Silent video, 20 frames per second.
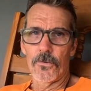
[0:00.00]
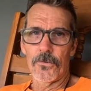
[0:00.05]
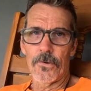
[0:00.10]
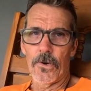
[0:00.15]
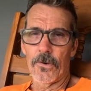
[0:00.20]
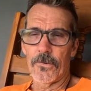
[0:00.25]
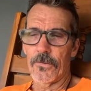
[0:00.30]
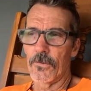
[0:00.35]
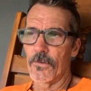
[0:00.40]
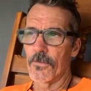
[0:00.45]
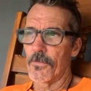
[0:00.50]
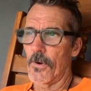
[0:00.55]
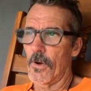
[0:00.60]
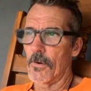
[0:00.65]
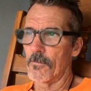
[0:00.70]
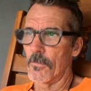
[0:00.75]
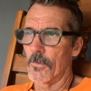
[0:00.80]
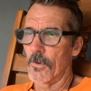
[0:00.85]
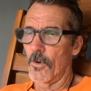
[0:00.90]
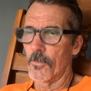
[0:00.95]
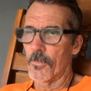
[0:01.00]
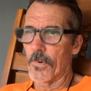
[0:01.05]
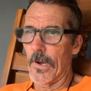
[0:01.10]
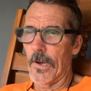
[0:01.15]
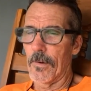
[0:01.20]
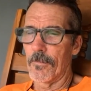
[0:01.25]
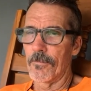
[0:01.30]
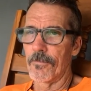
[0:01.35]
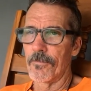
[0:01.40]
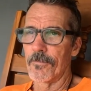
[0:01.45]
starts no
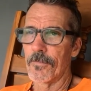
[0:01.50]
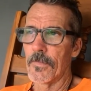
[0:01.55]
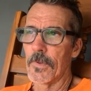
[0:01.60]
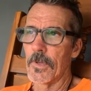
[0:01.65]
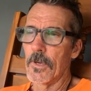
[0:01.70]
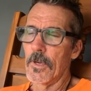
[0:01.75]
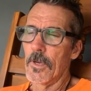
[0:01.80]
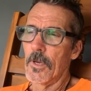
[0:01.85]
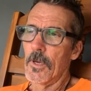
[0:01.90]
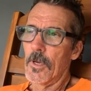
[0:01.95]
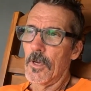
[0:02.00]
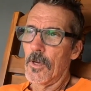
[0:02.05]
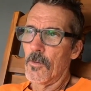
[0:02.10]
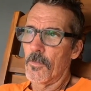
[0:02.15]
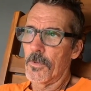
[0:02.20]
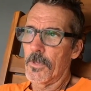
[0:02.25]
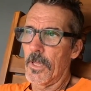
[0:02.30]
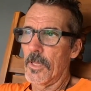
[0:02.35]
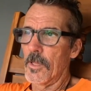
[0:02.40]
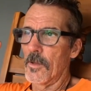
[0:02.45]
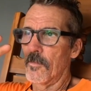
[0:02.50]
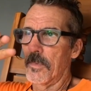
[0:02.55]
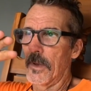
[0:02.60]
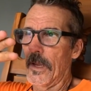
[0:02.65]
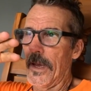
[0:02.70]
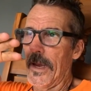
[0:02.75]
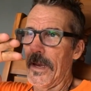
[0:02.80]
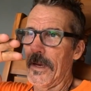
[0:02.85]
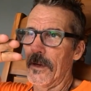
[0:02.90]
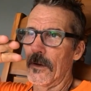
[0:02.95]
problem, but then the
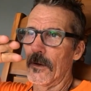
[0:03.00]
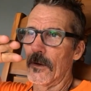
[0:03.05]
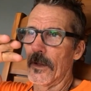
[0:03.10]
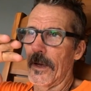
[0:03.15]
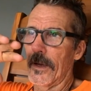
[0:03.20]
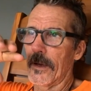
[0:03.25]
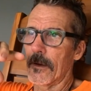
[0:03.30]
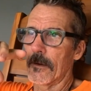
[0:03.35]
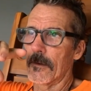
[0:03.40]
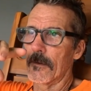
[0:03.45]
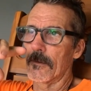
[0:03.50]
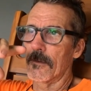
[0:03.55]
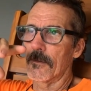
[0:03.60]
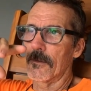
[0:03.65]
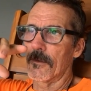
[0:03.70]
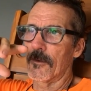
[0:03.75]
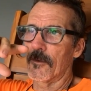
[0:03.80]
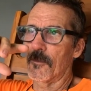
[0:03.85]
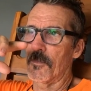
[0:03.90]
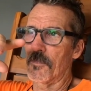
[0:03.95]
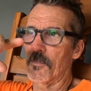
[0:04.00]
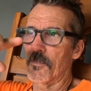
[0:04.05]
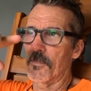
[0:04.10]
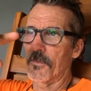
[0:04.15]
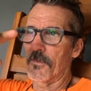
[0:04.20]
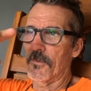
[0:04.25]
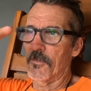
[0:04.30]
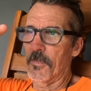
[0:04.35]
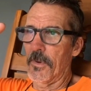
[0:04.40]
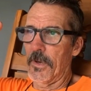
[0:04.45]
blade, it'll like
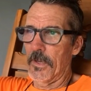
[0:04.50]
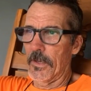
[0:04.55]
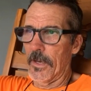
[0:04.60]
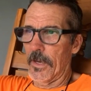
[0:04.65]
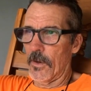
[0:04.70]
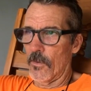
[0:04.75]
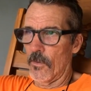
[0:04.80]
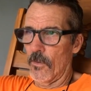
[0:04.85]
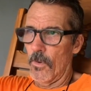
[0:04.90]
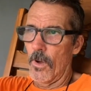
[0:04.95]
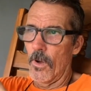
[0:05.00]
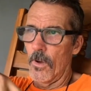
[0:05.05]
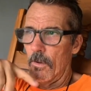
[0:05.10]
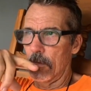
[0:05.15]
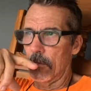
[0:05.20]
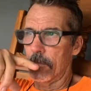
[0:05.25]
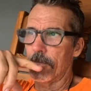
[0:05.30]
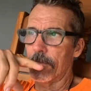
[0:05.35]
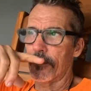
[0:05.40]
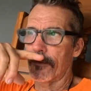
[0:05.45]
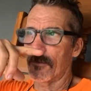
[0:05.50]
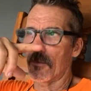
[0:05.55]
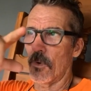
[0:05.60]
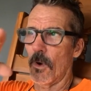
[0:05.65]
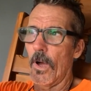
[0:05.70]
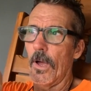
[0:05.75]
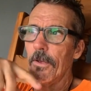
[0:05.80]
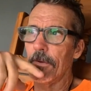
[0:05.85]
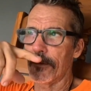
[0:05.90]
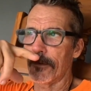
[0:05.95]
spin like once,
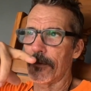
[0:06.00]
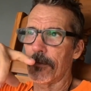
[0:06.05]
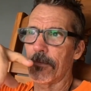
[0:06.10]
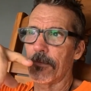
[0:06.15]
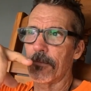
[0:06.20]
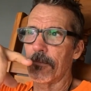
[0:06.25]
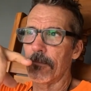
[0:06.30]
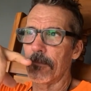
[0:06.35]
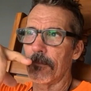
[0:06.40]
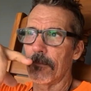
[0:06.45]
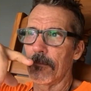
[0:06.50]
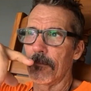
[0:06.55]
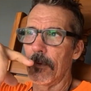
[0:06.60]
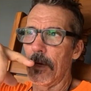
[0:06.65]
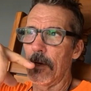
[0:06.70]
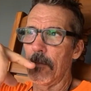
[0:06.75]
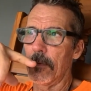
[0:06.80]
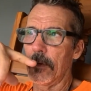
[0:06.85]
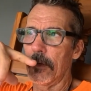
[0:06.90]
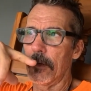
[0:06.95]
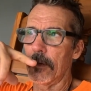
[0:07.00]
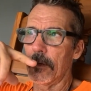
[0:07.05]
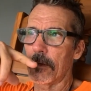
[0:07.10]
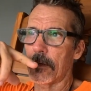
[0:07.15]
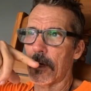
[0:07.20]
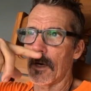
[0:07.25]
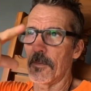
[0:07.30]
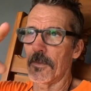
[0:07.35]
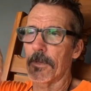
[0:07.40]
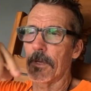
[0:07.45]
twice, maybe a
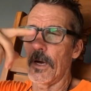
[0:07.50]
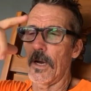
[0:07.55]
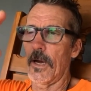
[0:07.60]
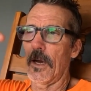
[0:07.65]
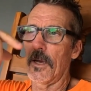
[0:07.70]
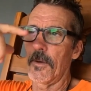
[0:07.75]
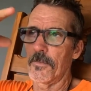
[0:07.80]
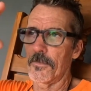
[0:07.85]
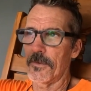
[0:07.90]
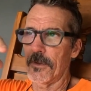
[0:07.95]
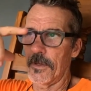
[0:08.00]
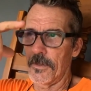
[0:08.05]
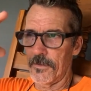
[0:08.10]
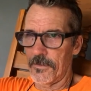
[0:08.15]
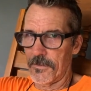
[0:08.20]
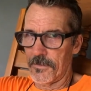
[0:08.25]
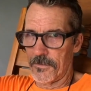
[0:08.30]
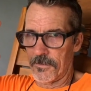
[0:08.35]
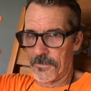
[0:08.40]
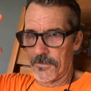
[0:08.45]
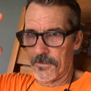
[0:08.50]
couple times, then